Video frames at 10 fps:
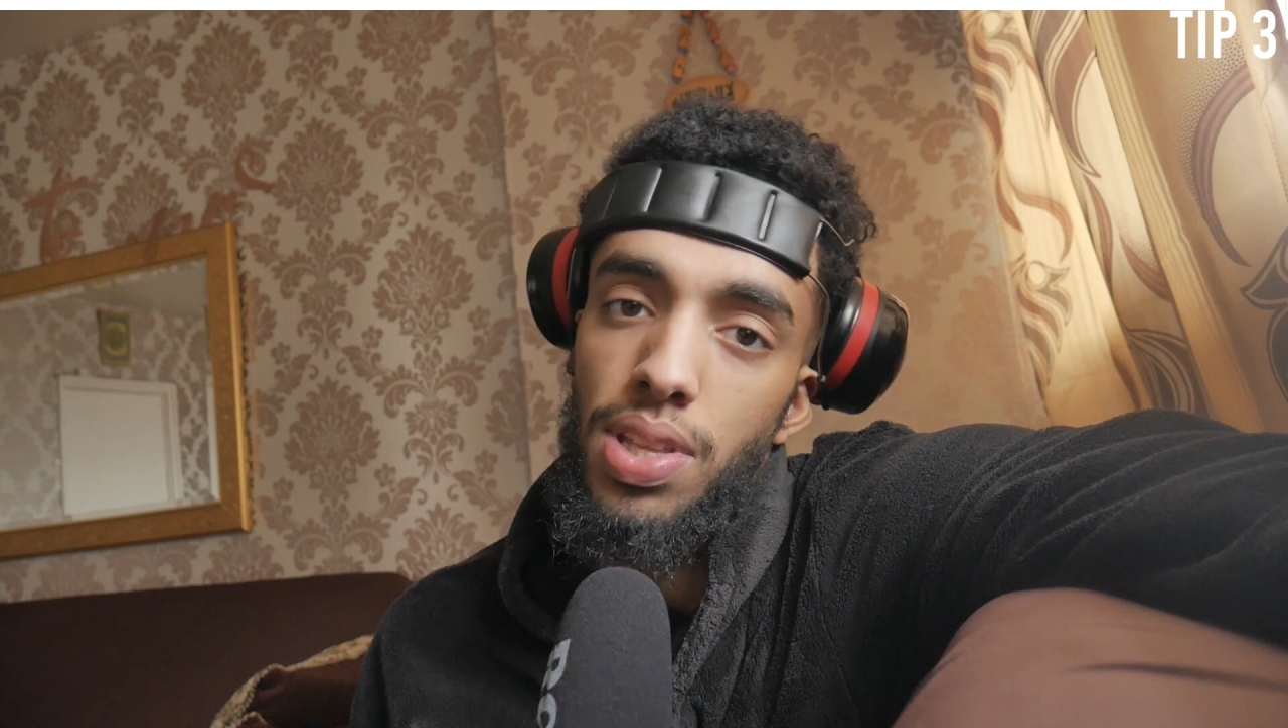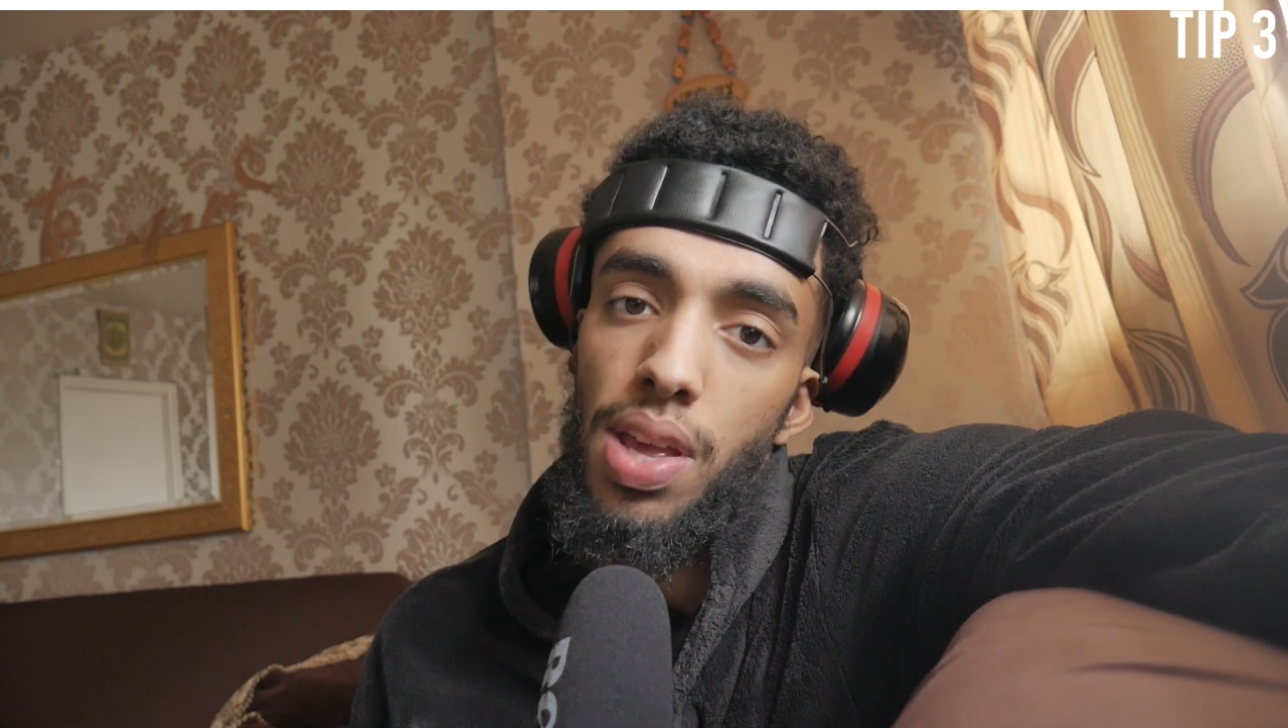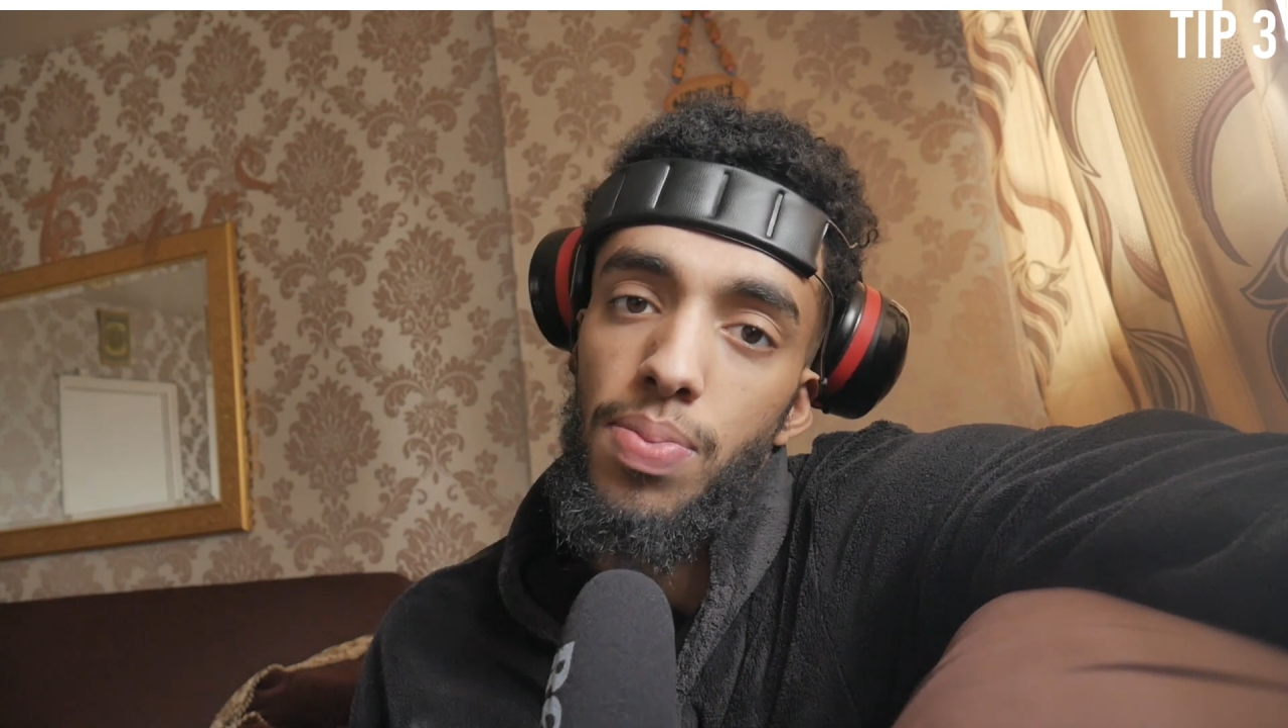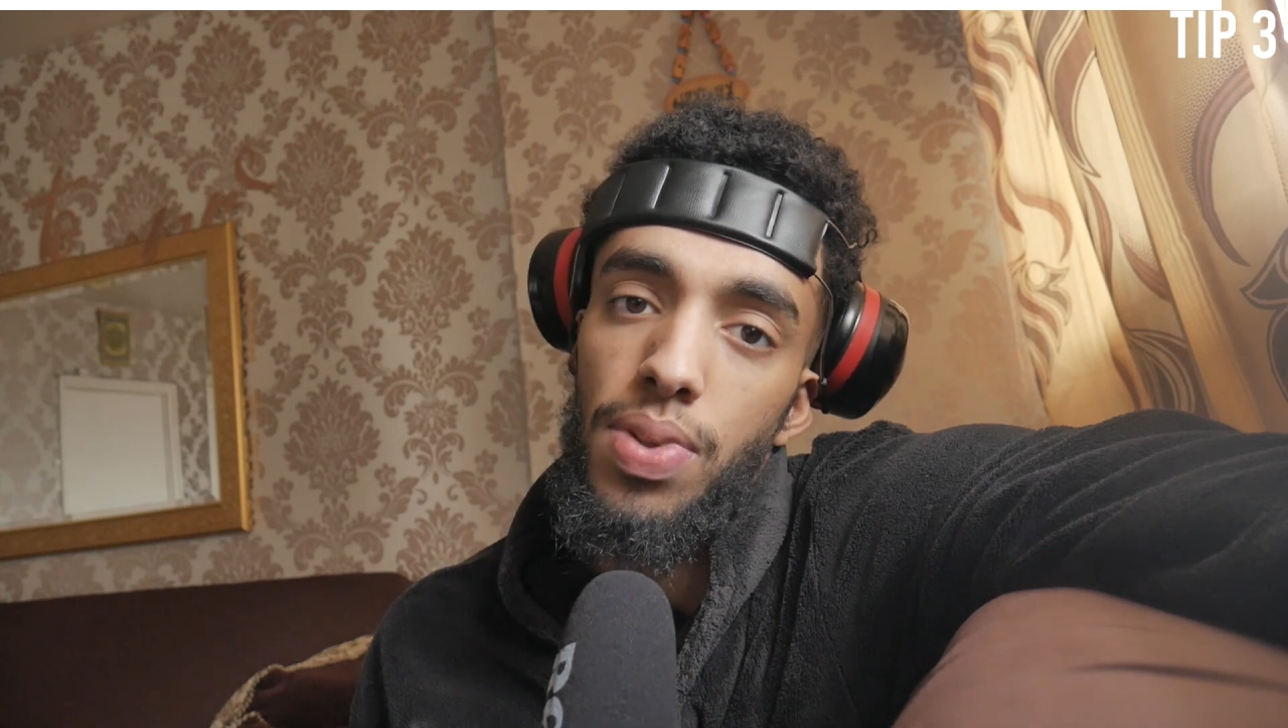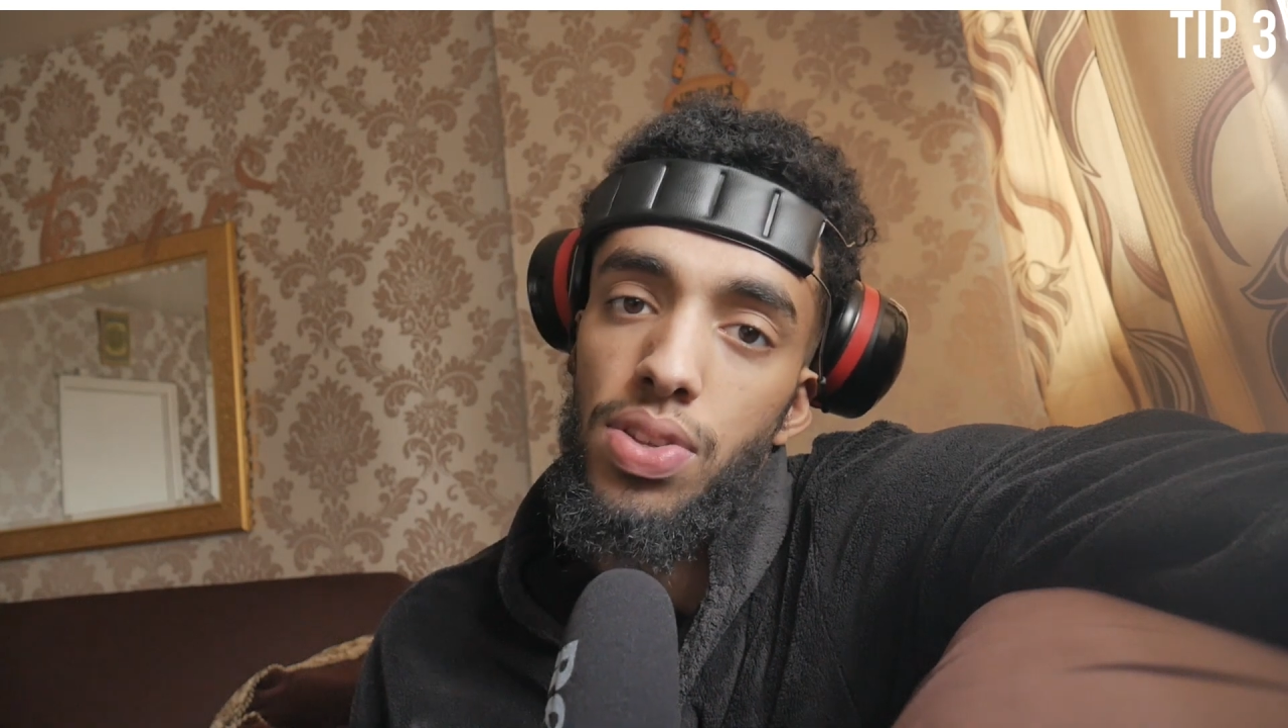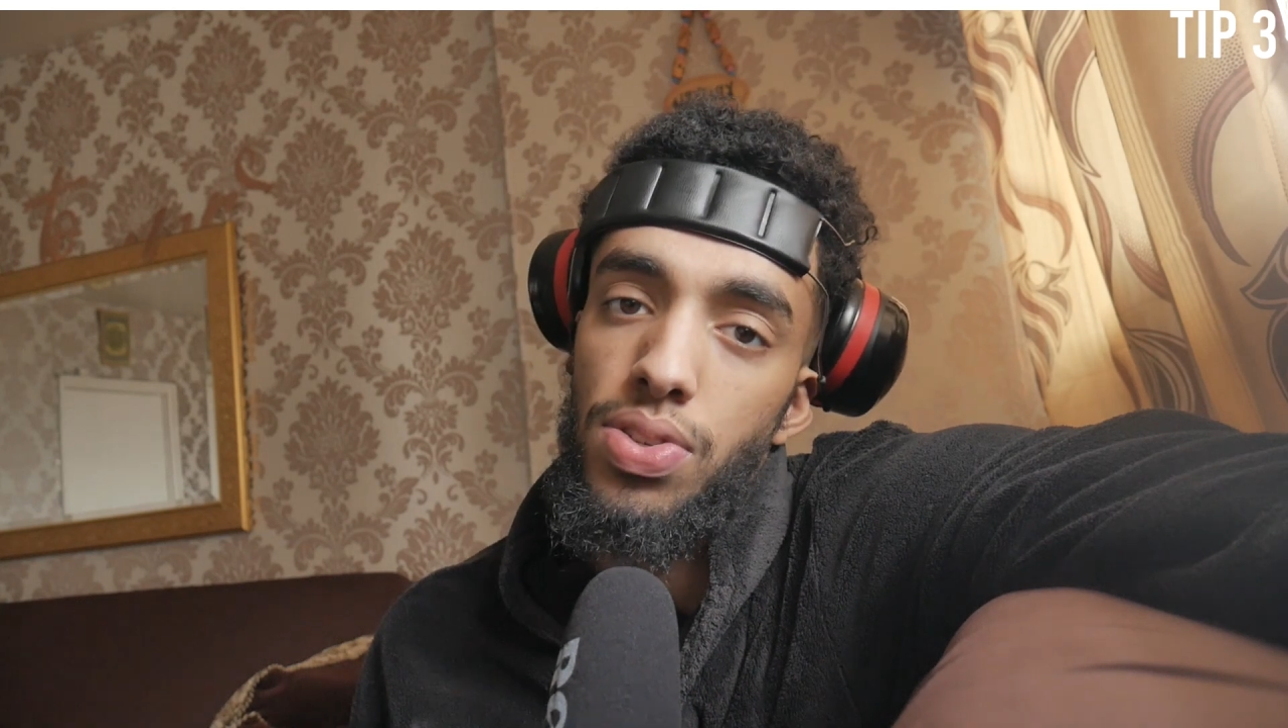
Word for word: statement.